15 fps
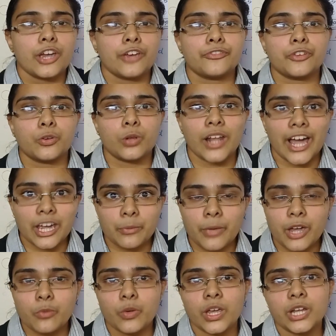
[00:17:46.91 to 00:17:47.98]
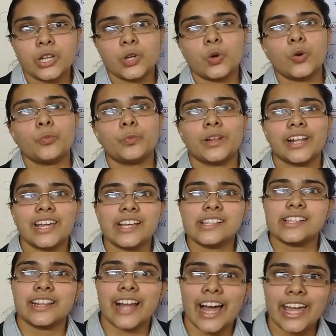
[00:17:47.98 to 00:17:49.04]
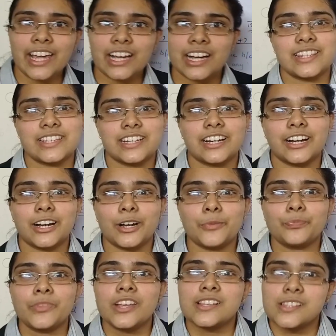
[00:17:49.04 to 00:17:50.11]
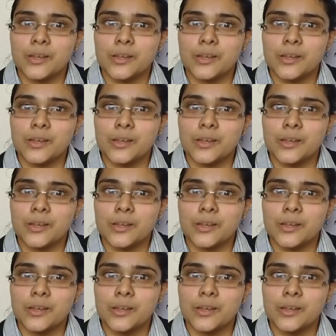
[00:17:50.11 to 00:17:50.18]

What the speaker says: If you like my video, please like and